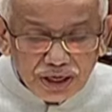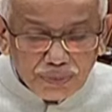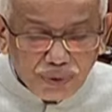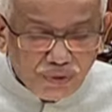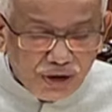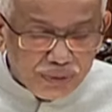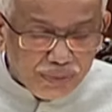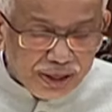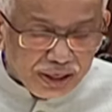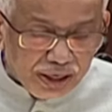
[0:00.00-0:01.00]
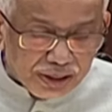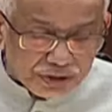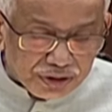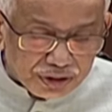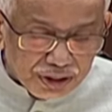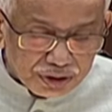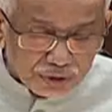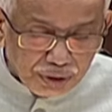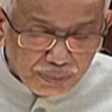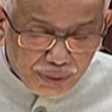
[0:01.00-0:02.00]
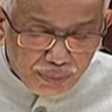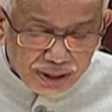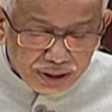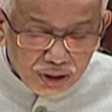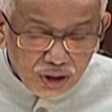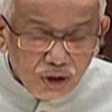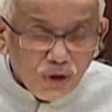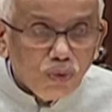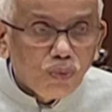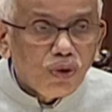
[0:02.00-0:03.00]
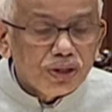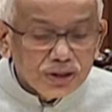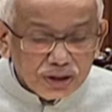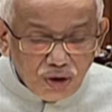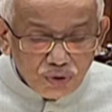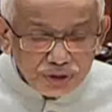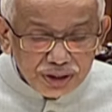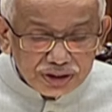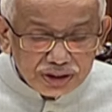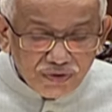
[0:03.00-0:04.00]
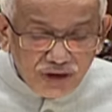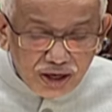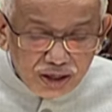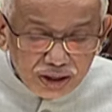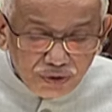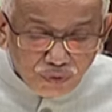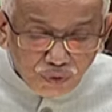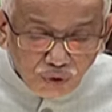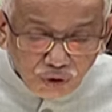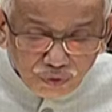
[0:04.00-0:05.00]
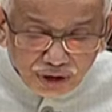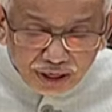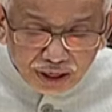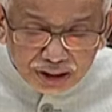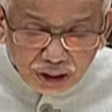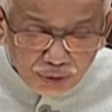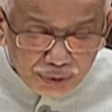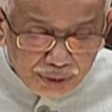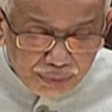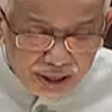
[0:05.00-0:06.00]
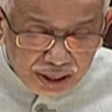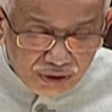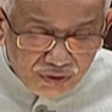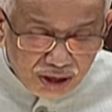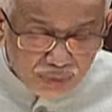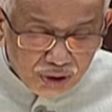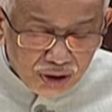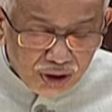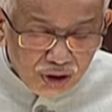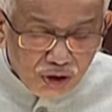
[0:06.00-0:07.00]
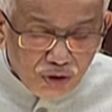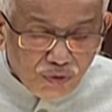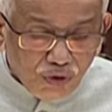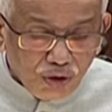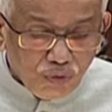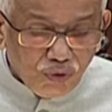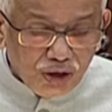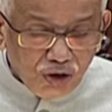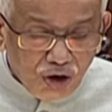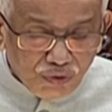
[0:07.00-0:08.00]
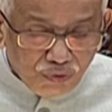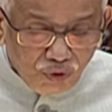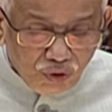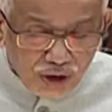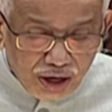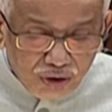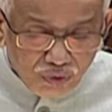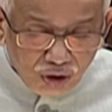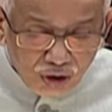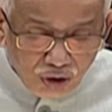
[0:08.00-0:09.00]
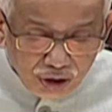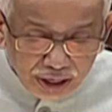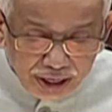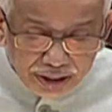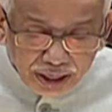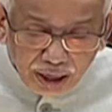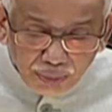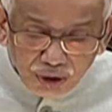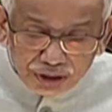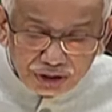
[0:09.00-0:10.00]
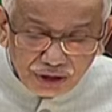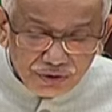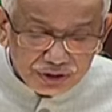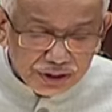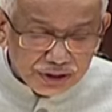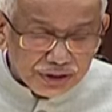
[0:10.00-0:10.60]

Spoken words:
provide medical assistance to the public, 1,704 vehicles have been made available for 104 and 108 ambulance services